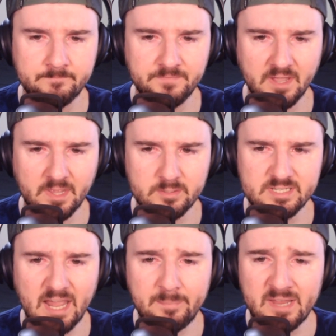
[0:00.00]
yeah, that was
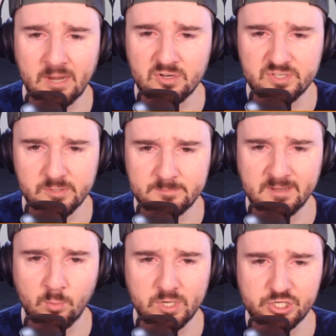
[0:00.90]
snapping Arizona's big
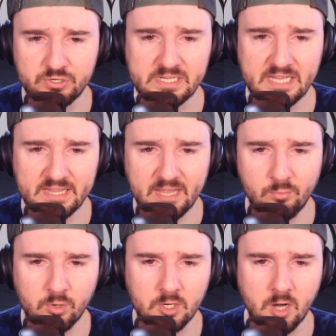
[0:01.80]
win streak that they
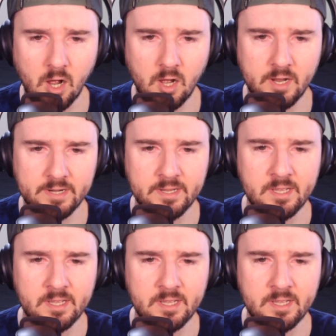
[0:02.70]
were on.